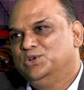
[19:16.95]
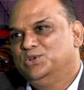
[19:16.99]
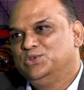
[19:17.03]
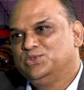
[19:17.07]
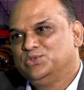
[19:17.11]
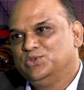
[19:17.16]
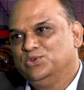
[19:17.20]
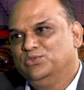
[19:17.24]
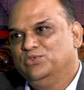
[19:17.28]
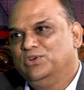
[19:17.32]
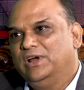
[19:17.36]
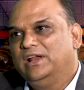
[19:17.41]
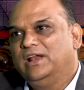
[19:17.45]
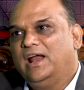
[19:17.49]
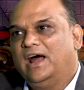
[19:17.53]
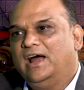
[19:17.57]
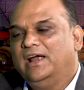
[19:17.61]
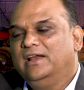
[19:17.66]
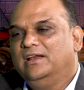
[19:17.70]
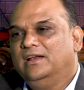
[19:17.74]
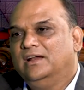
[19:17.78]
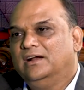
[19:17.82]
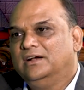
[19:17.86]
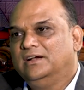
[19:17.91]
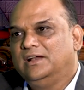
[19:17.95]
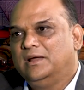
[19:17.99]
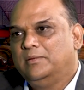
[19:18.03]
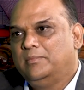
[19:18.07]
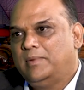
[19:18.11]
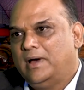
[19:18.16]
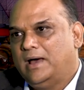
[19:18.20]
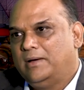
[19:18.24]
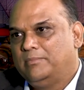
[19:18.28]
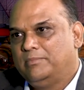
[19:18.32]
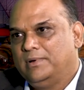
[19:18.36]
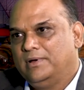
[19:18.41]
So when I learned
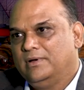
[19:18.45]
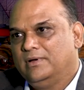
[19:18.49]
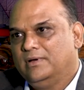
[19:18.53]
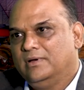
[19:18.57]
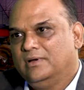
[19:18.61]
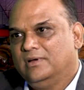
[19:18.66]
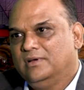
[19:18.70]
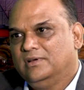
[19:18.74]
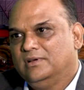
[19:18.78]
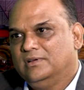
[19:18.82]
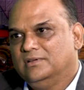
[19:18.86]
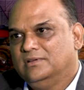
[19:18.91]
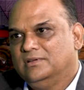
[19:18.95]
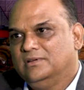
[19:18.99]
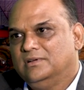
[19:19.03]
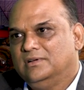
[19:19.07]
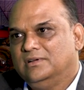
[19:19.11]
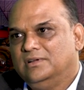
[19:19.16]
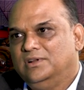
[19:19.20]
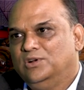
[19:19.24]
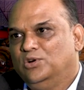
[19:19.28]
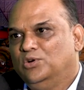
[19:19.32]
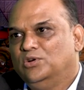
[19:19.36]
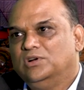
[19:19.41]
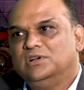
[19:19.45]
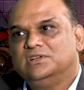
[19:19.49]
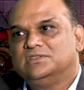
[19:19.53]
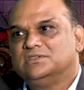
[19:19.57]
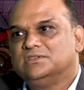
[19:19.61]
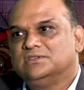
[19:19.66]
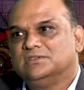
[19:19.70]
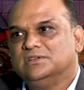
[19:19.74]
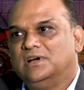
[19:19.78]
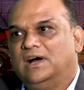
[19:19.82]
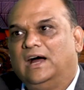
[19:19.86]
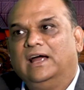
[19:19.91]
ABAP,
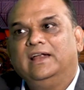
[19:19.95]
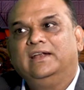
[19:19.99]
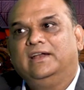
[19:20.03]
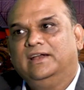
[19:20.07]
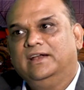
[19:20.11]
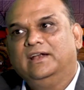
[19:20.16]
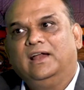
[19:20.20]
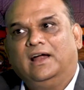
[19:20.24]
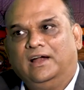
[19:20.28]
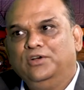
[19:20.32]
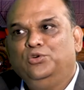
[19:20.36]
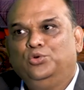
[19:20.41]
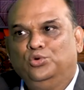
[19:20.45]
I